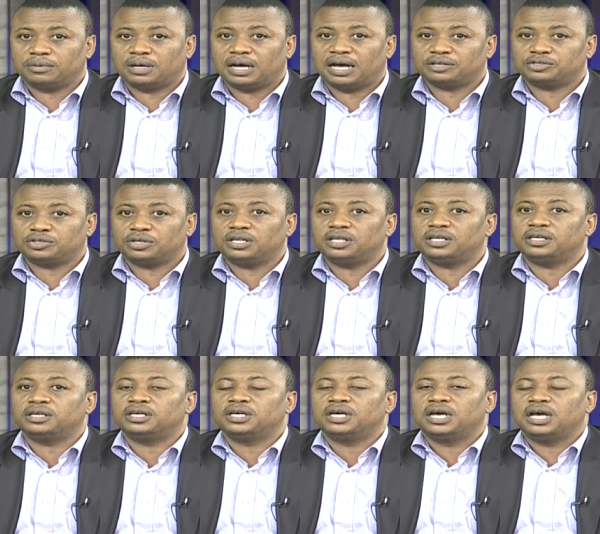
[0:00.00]

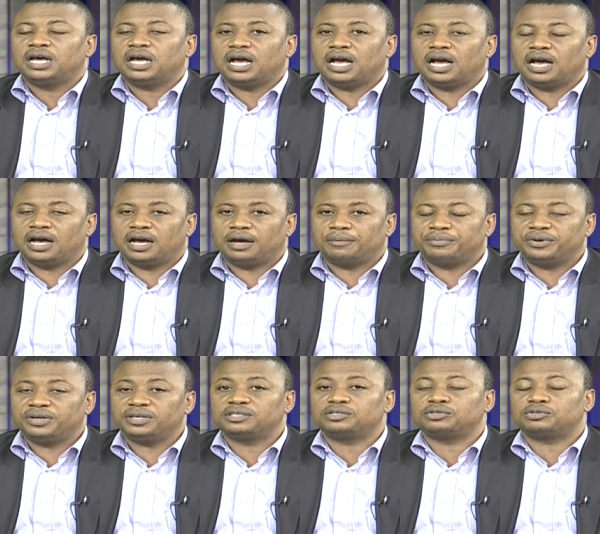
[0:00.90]
actually uh,
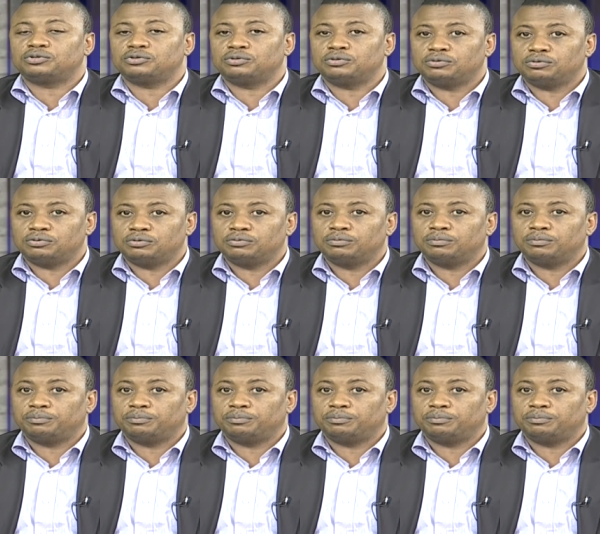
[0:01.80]
brings to